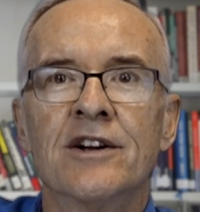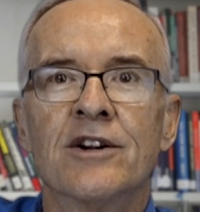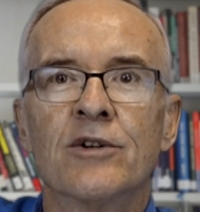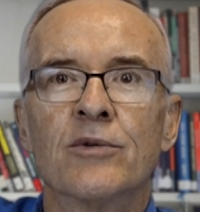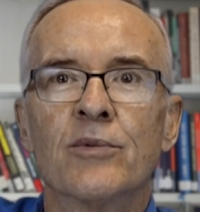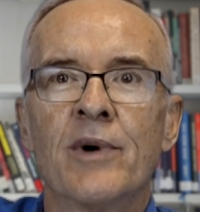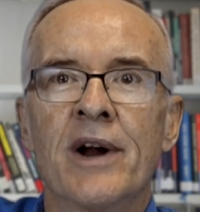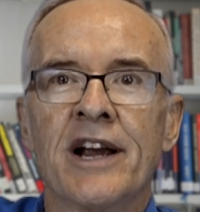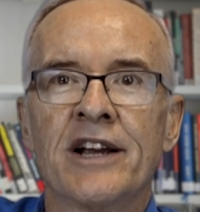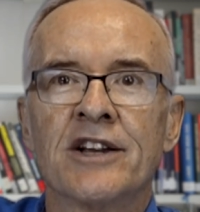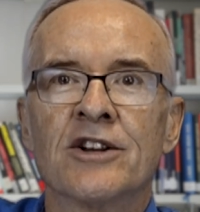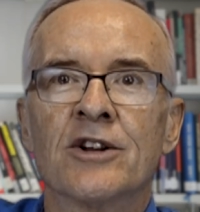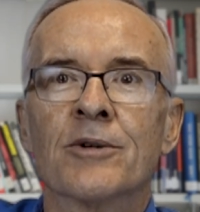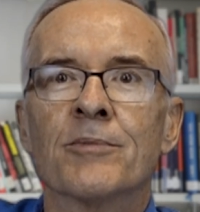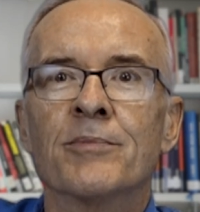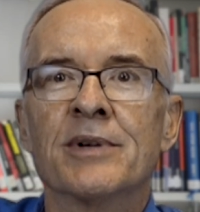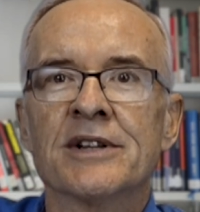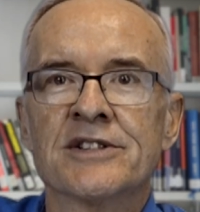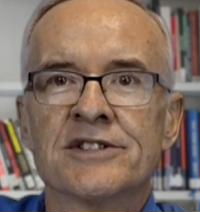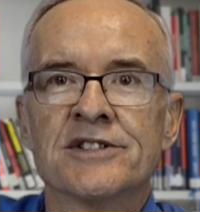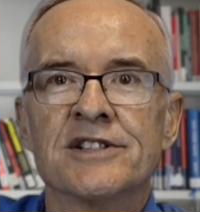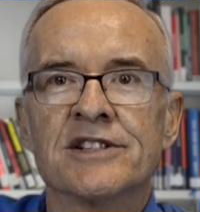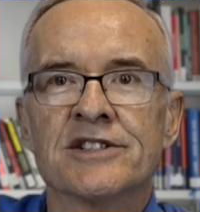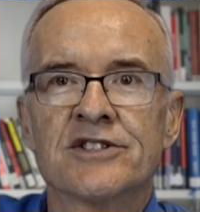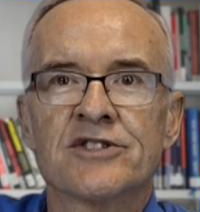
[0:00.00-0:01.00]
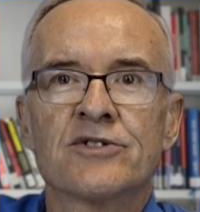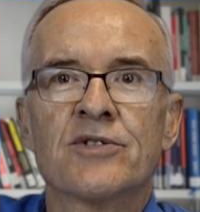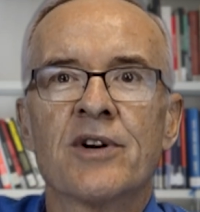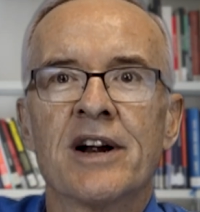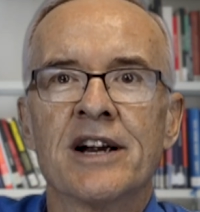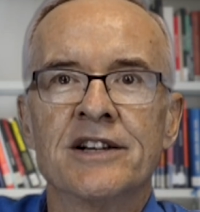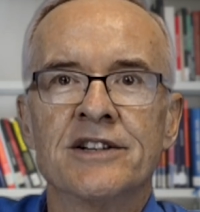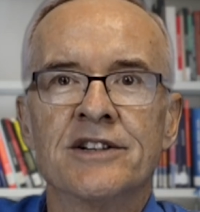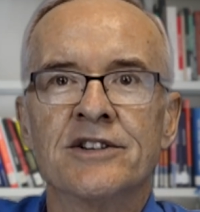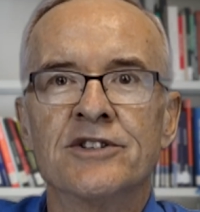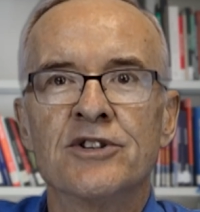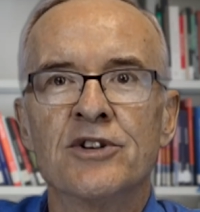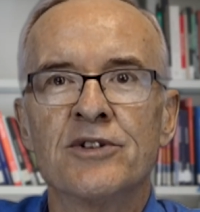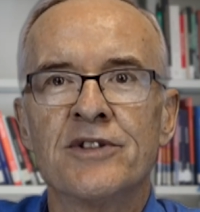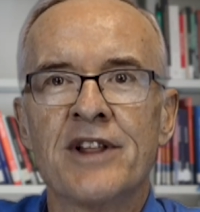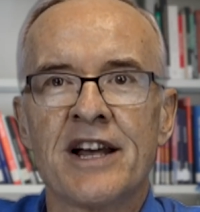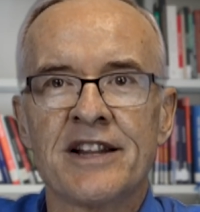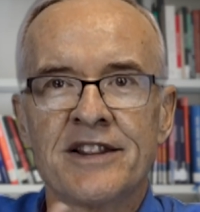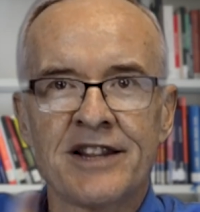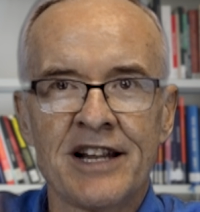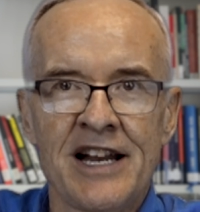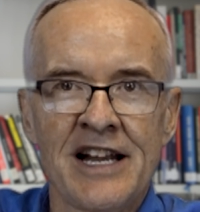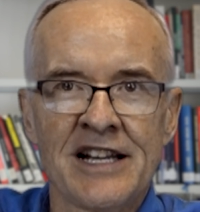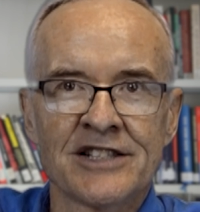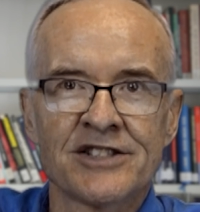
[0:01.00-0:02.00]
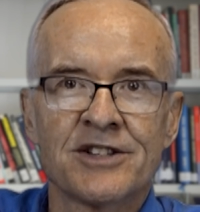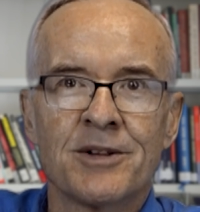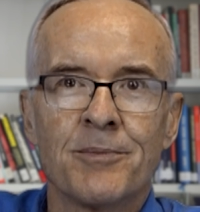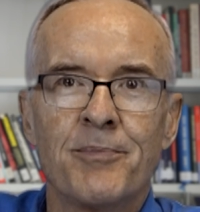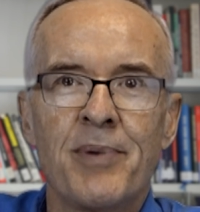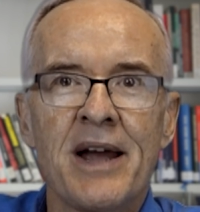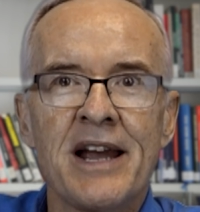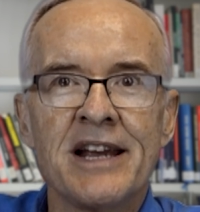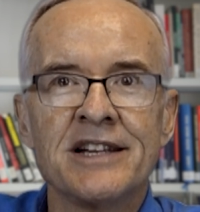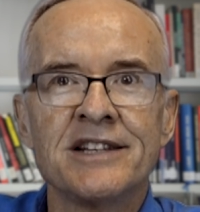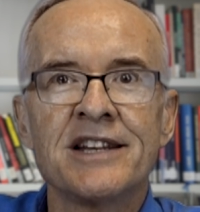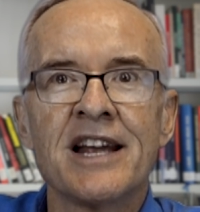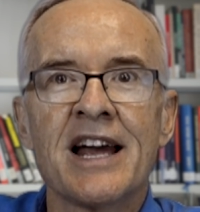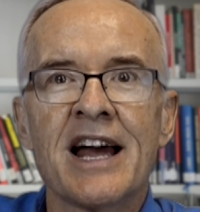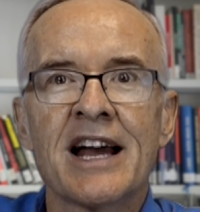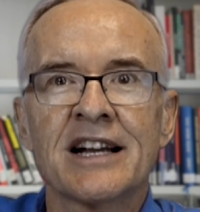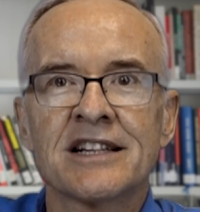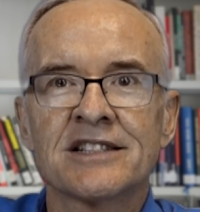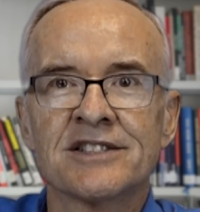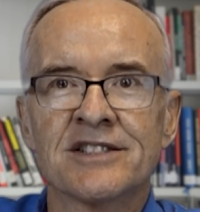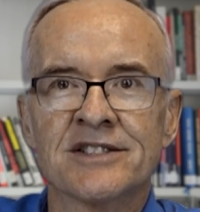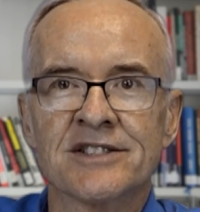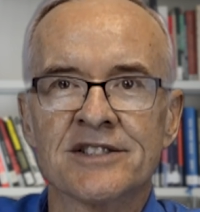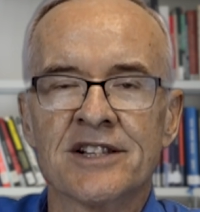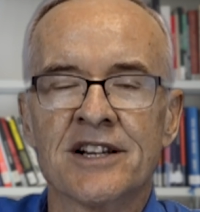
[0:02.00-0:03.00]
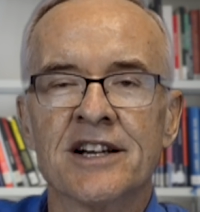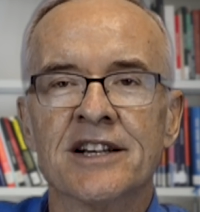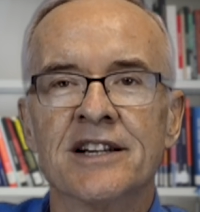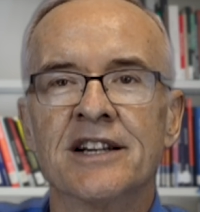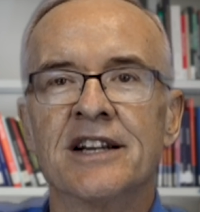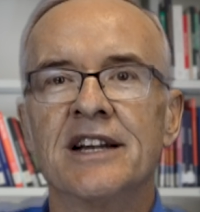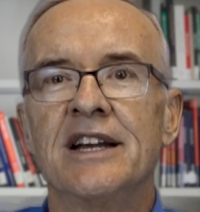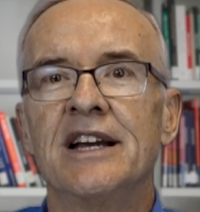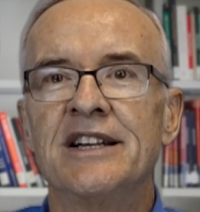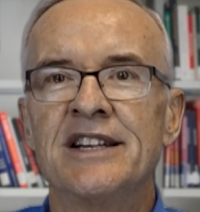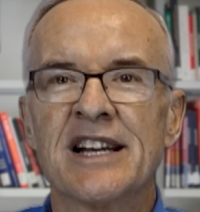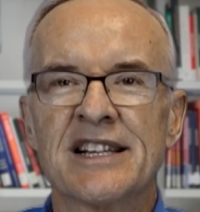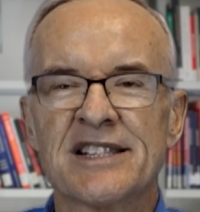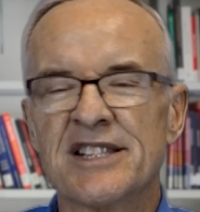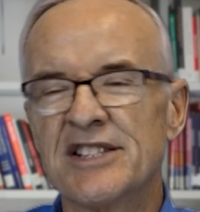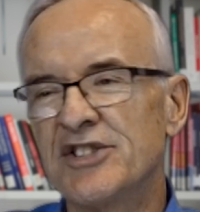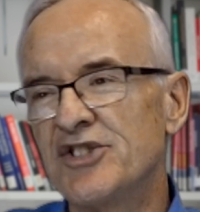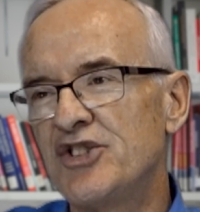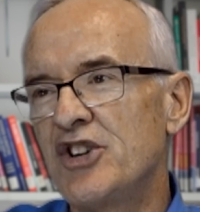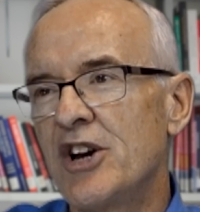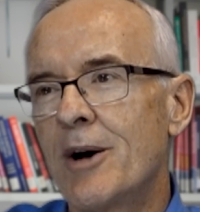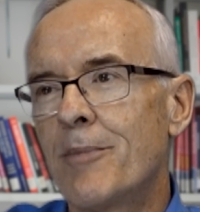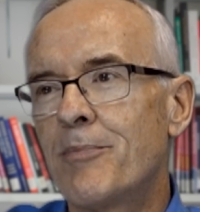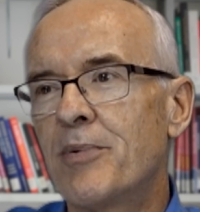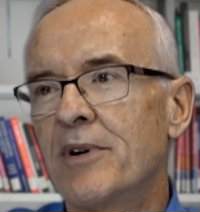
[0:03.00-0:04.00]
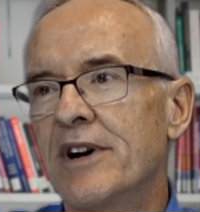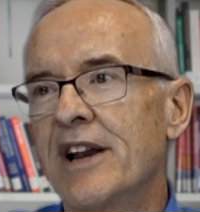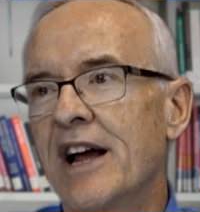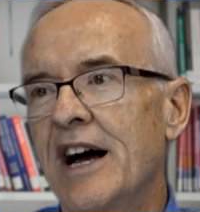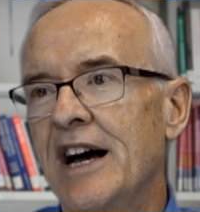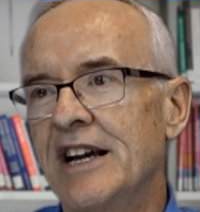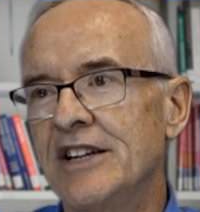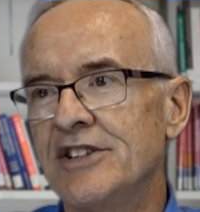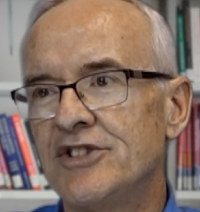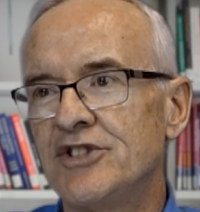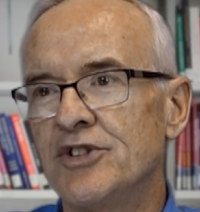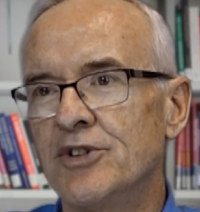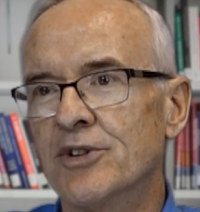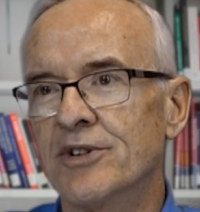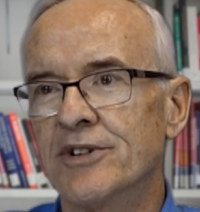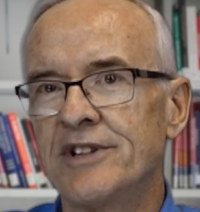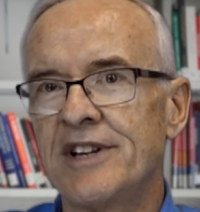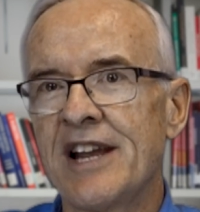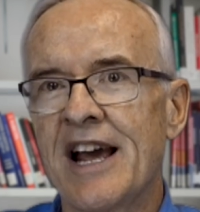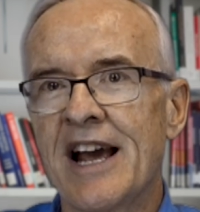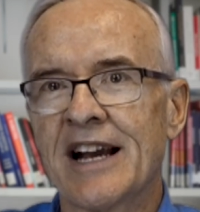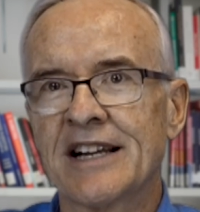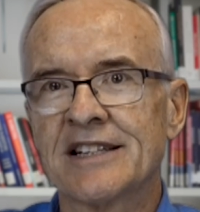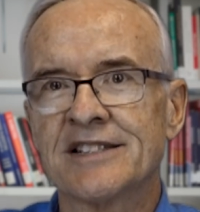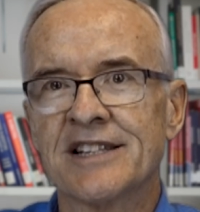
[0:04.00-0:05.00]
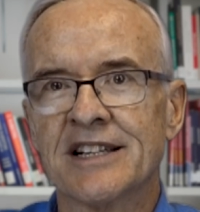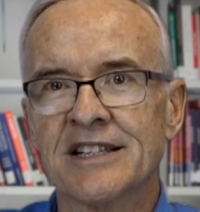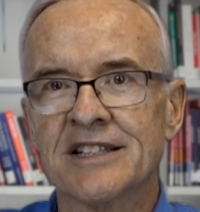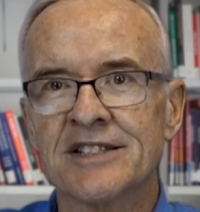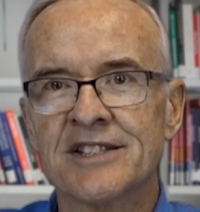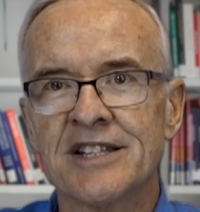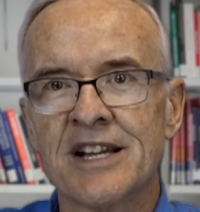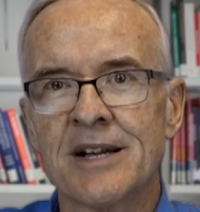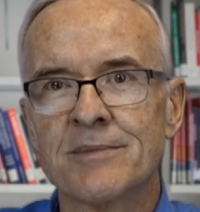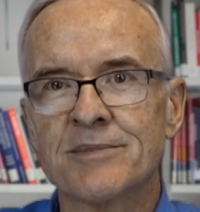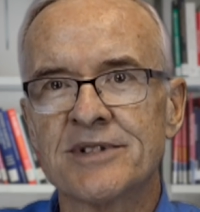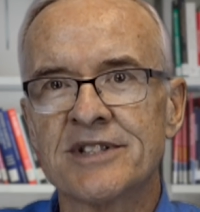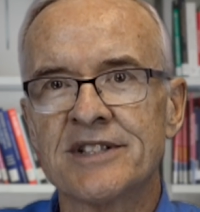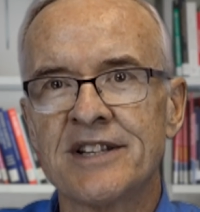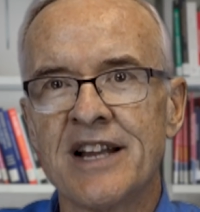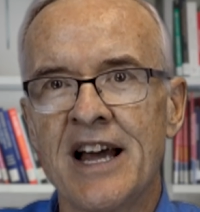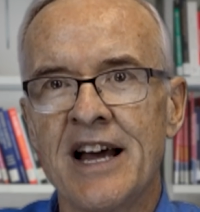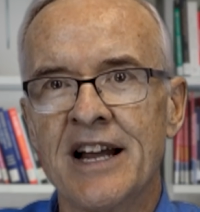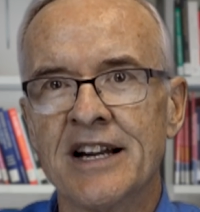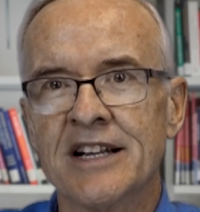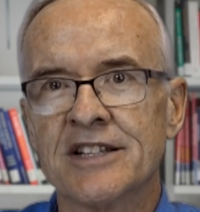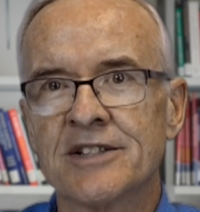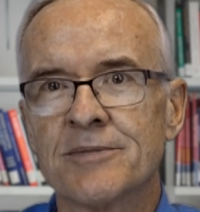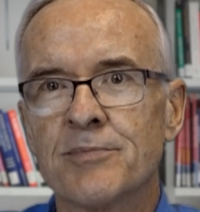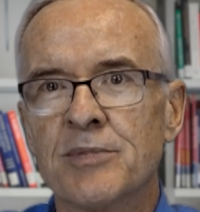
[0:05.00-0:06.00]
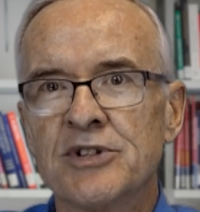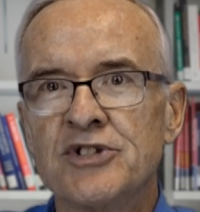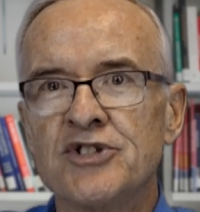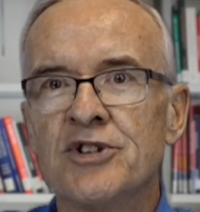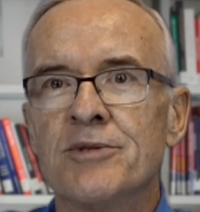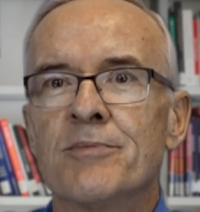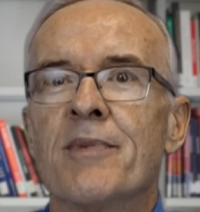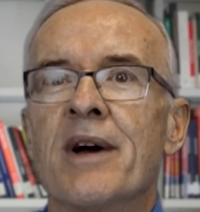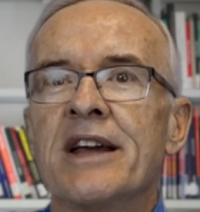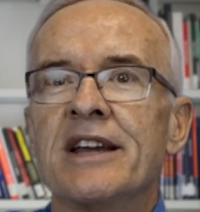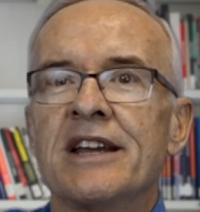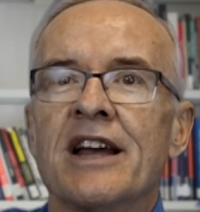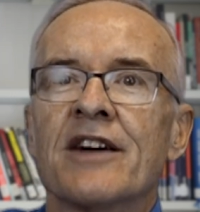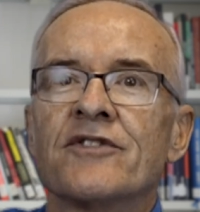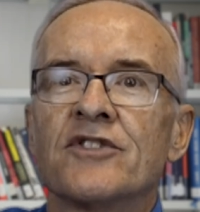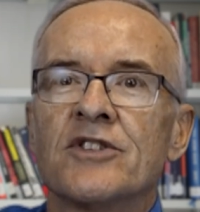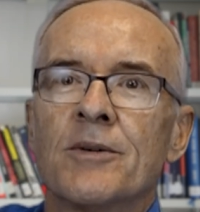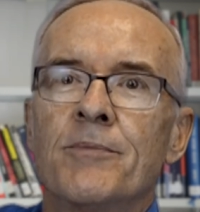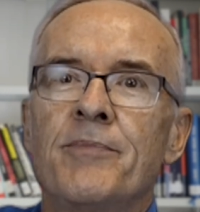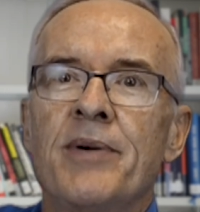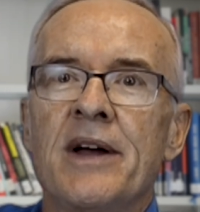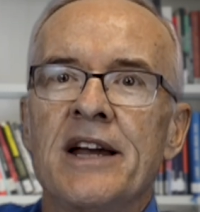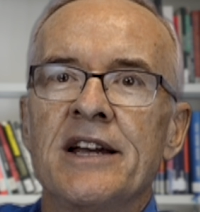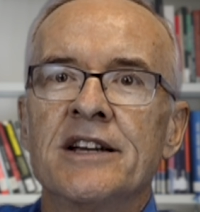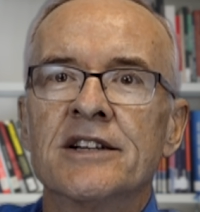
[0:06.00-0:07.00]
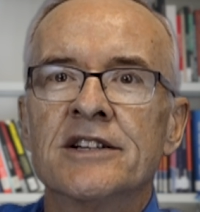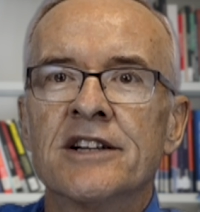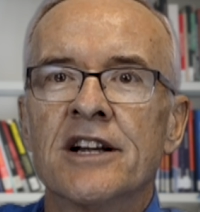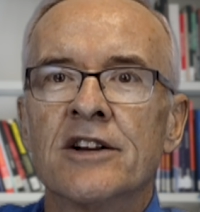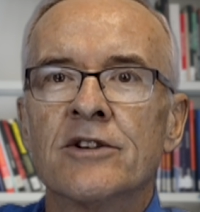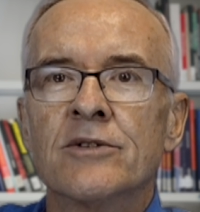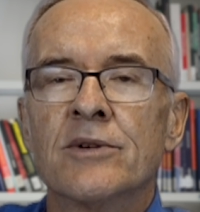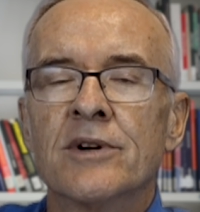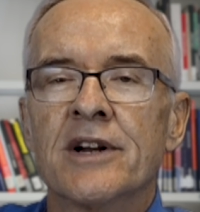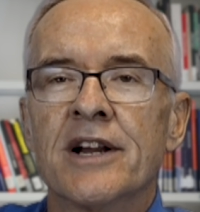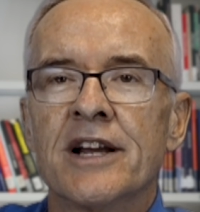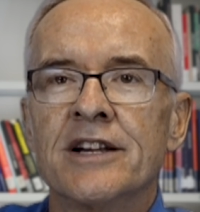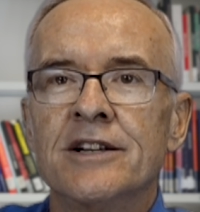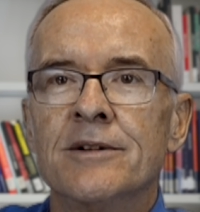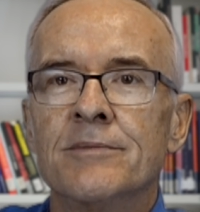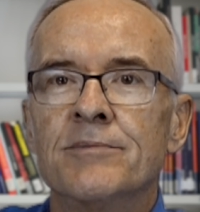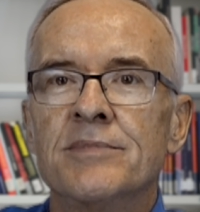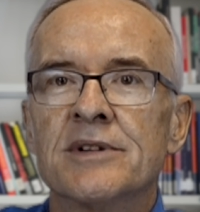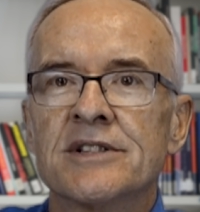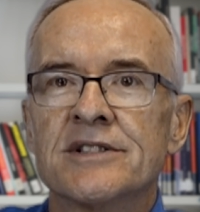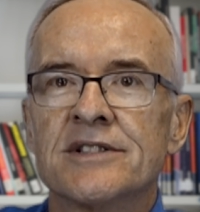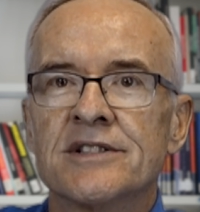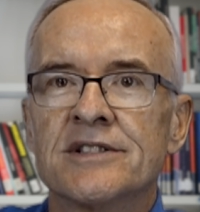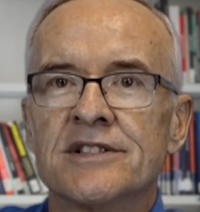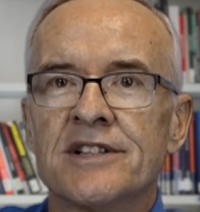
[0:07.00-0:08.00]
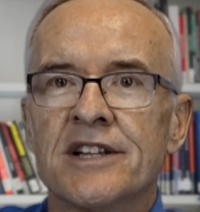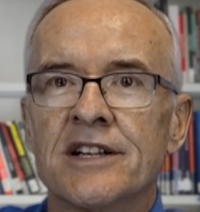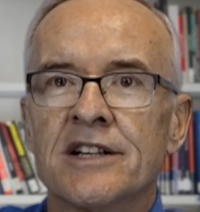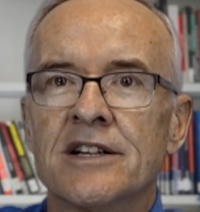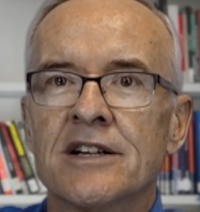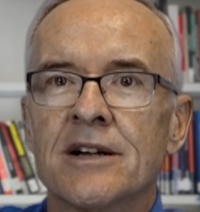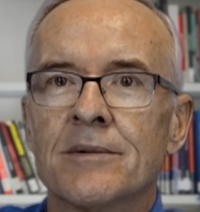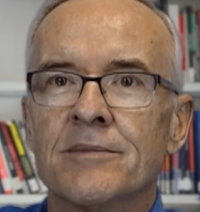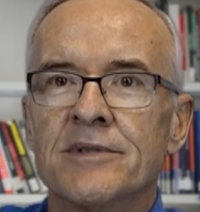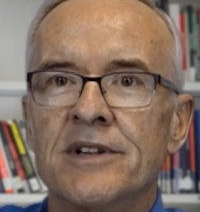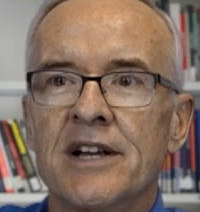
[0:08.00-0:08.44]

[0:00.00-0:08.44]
regular business trying to do that has to pay taxes on it. It doesn't jeopardize your tax-exempt status, but you may have to pay an unrelated business income